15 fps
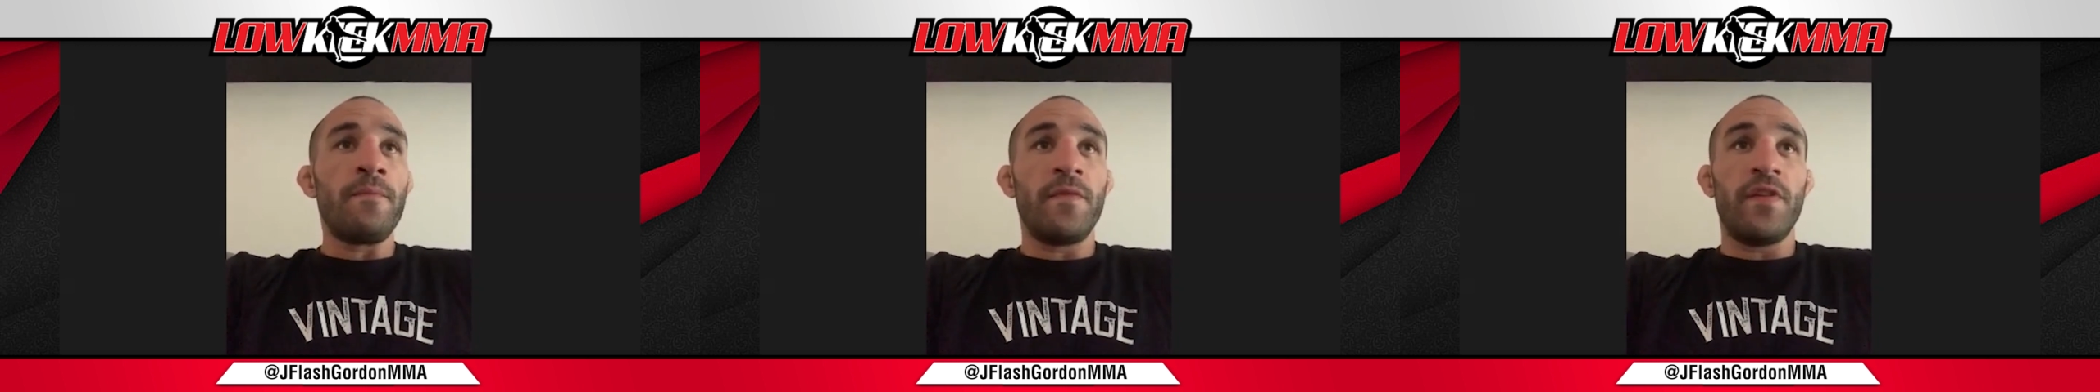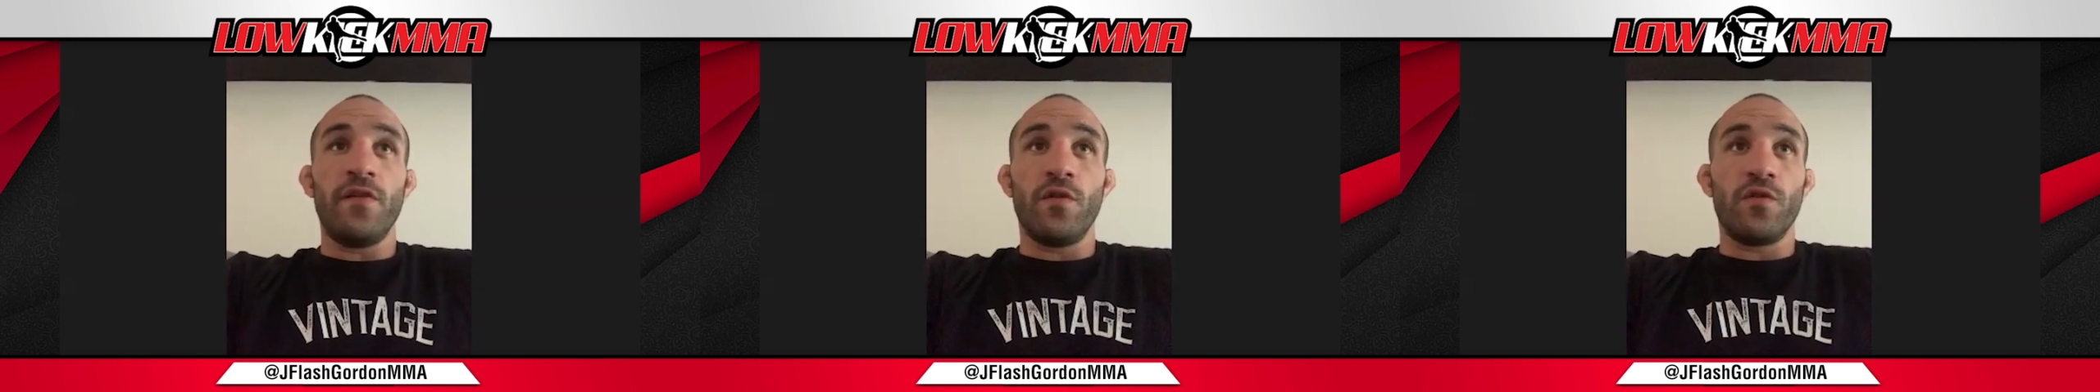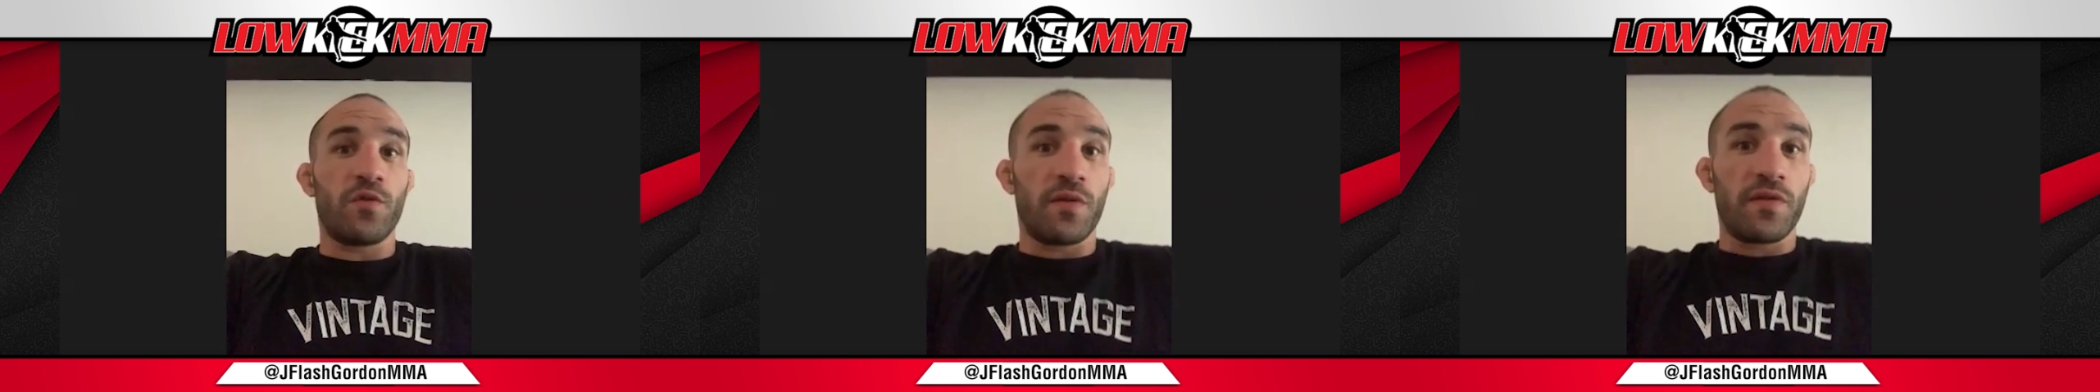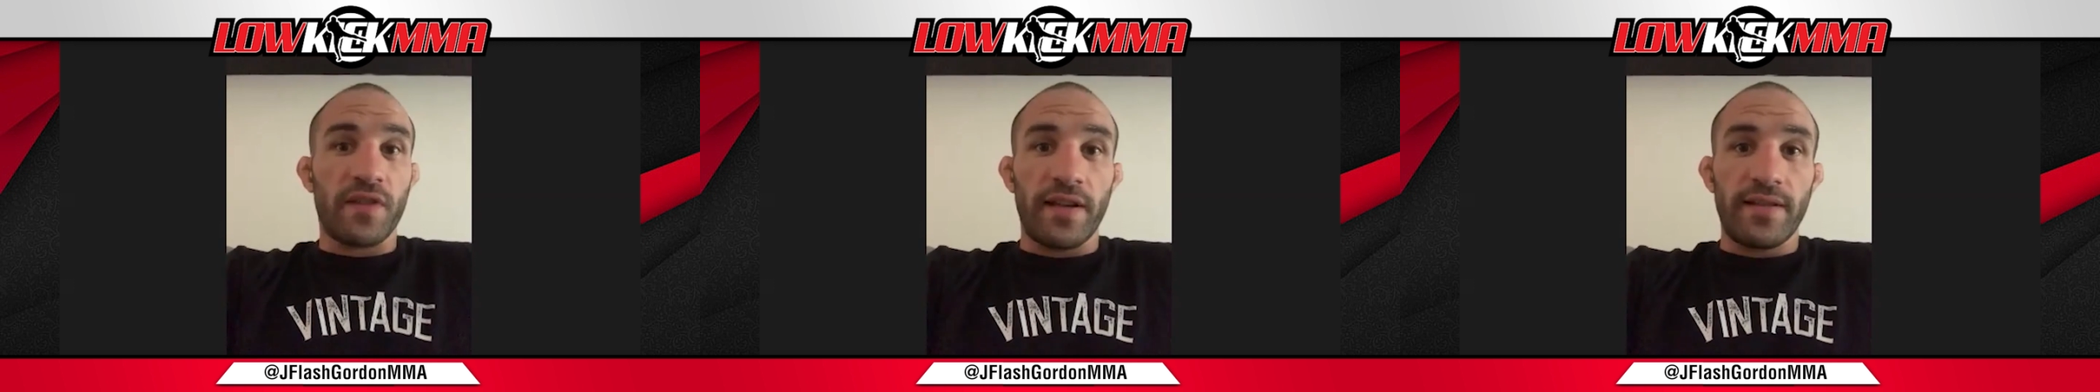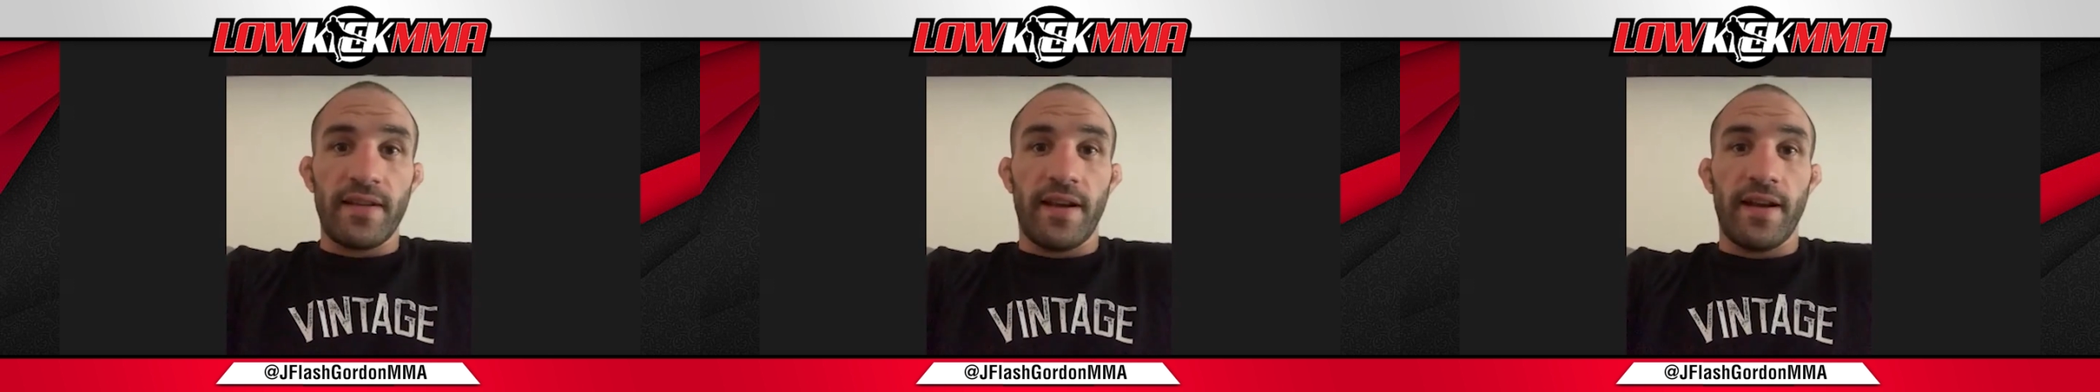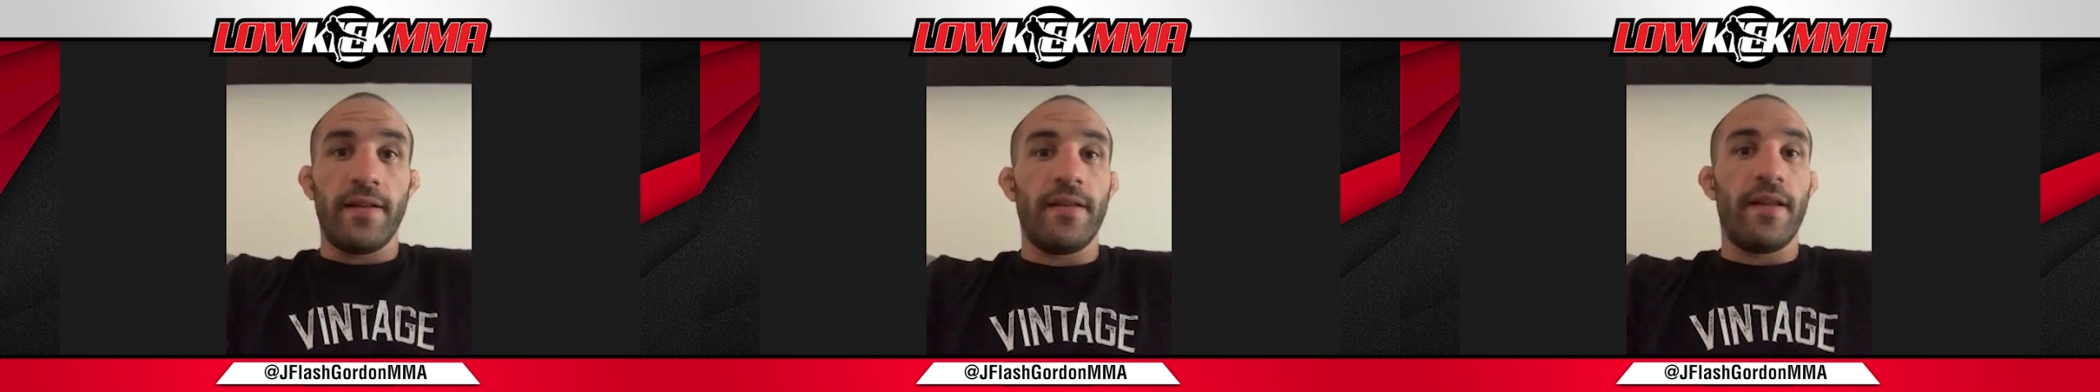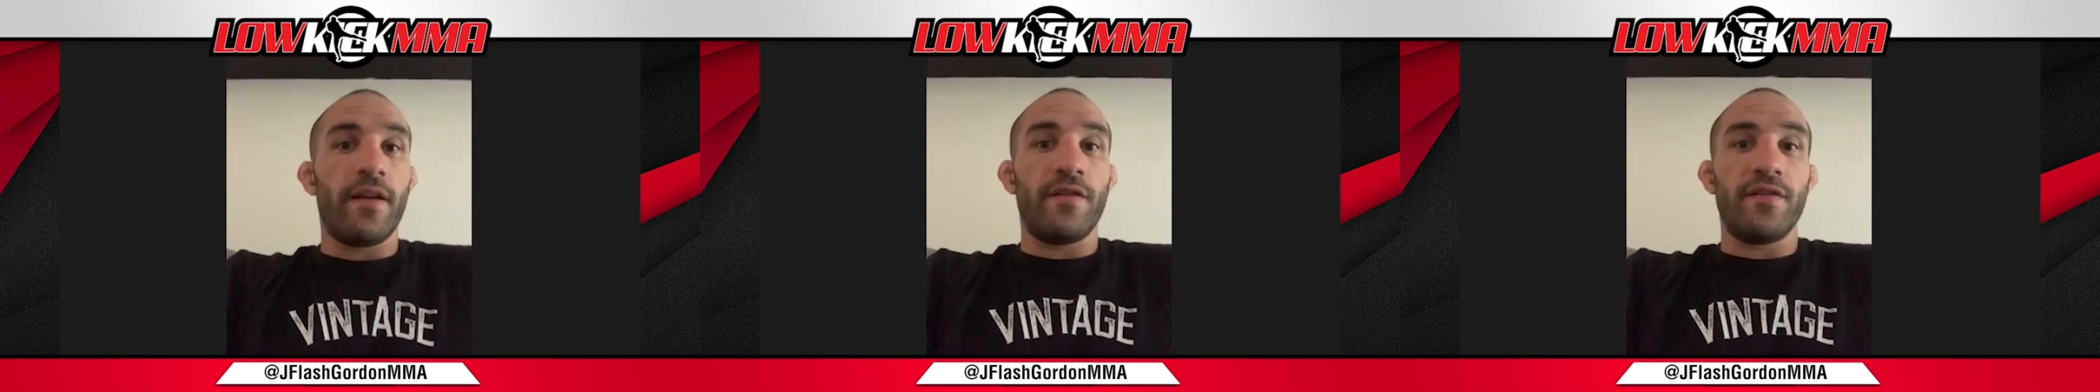He knows what it's like to get in there.